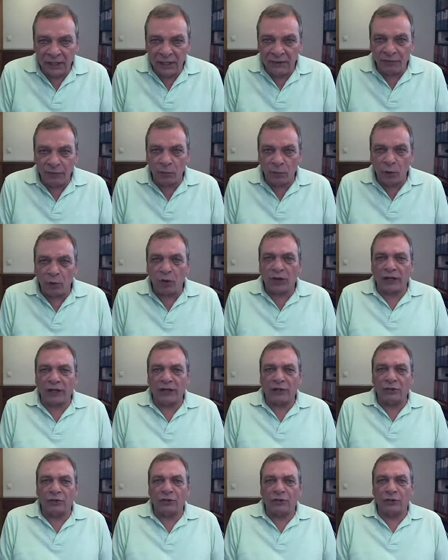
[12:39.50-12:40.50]
give more
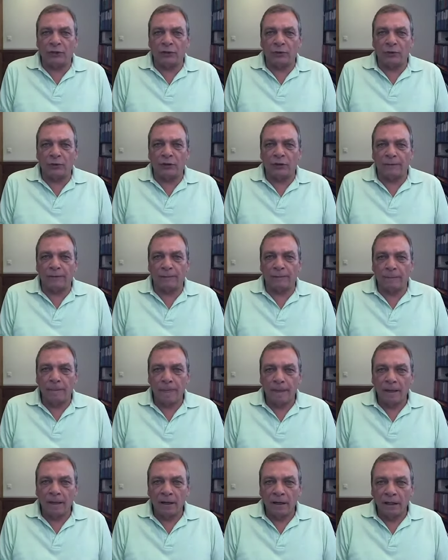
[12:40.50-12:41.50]
energy into it.
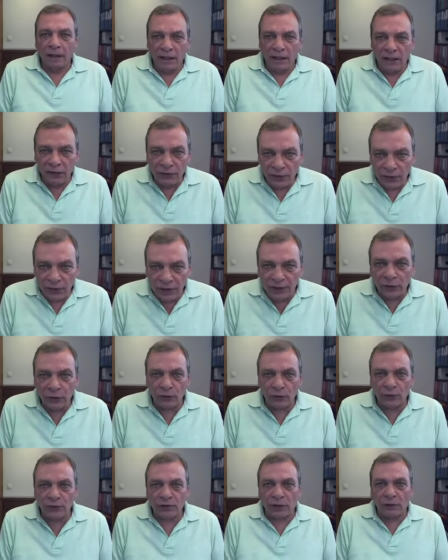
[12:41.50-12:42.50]

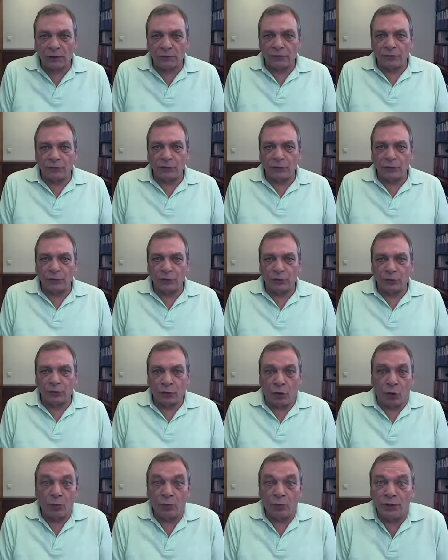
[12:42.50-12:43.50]
Invest yourself into
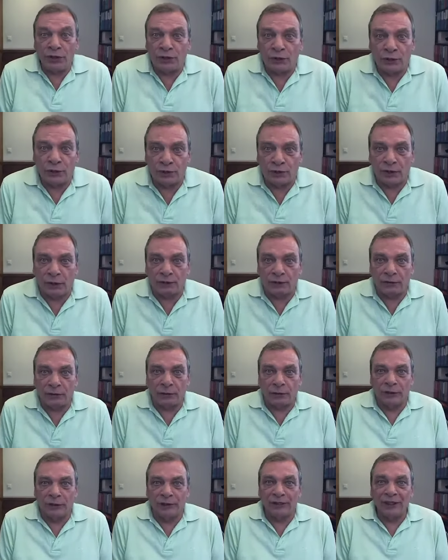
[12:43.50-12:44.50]
it, commit yourself
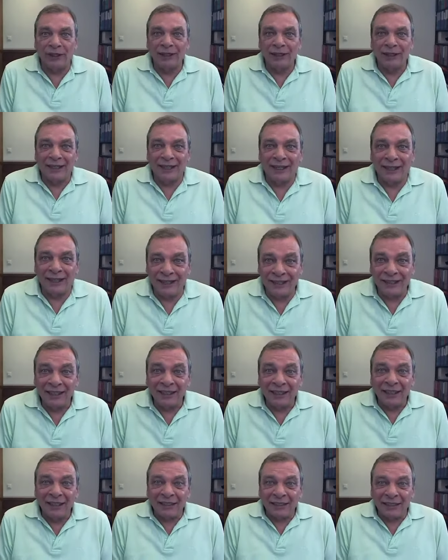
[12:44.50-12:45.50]
to it,
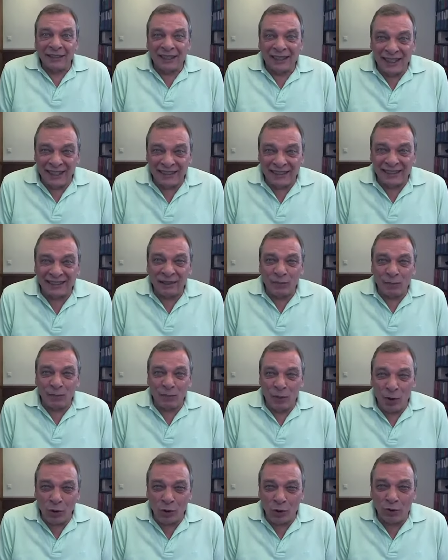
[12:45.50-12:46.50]
and get
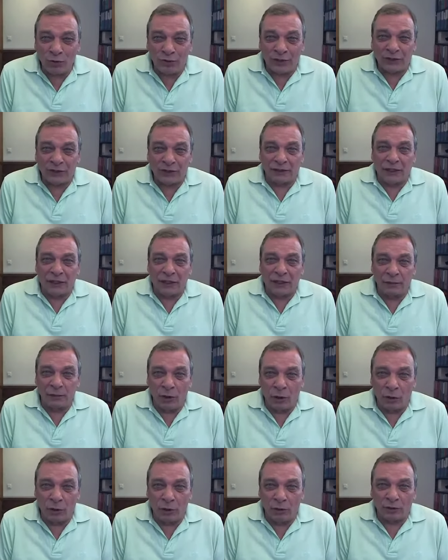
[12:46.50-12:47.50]
more of it and
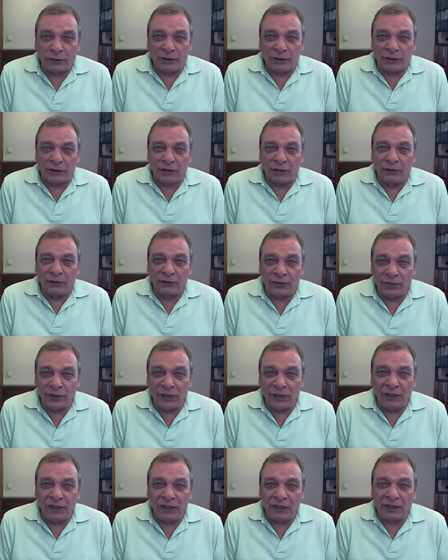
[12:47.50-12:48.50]
more of it, and
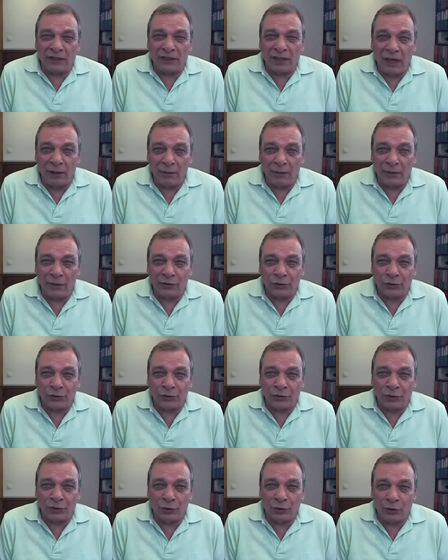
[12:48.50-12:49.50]
feel the damage
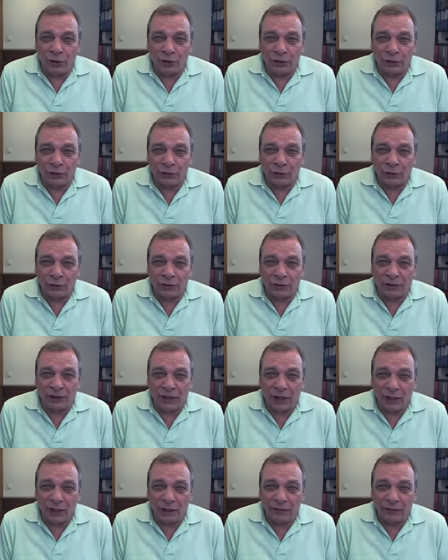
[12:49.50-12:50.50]
you're doing to
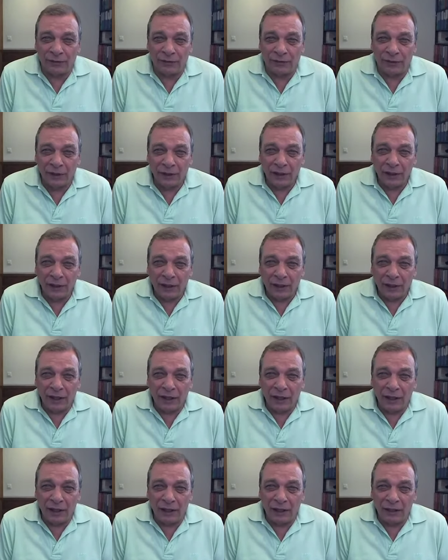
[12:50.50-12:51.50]
yourself,
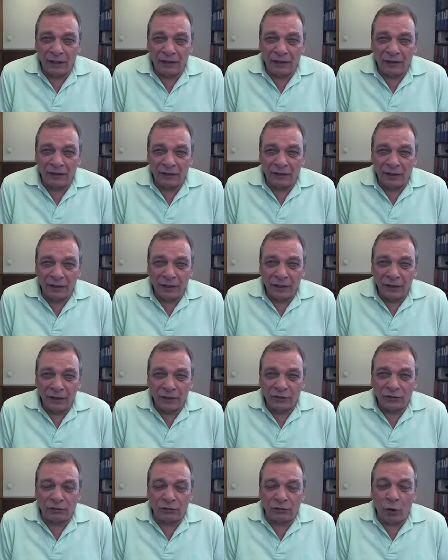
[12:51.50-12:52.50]
and
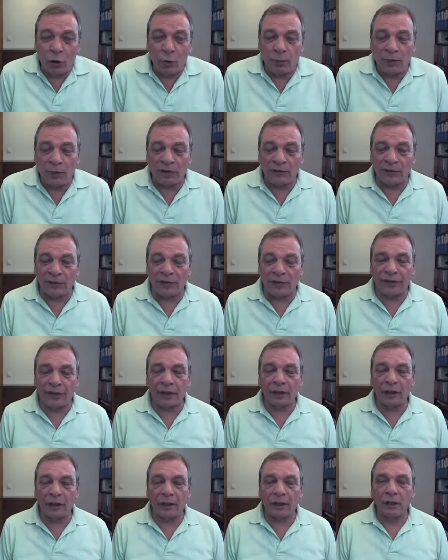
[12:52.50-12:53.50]
stop
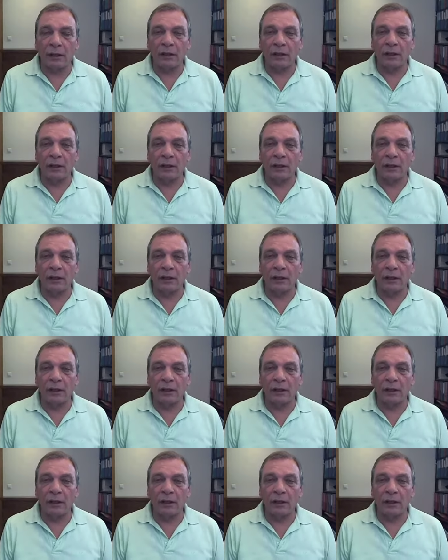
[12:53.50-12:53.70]
everything.